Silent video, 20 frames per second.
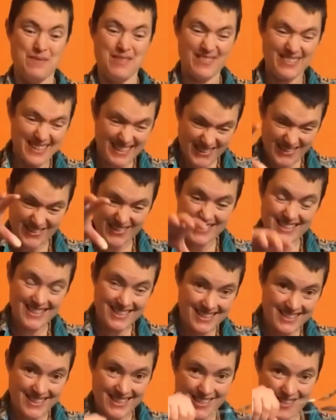You literally
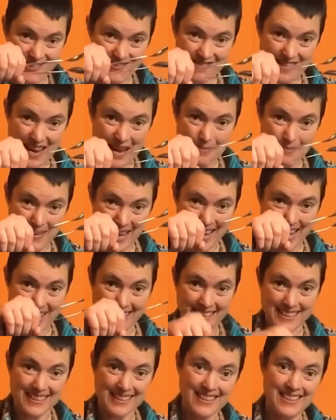just grab the
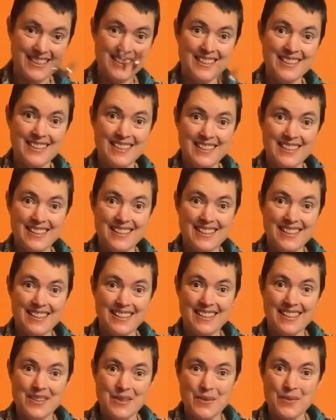handle
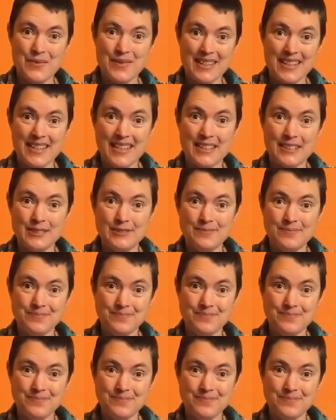and off you go.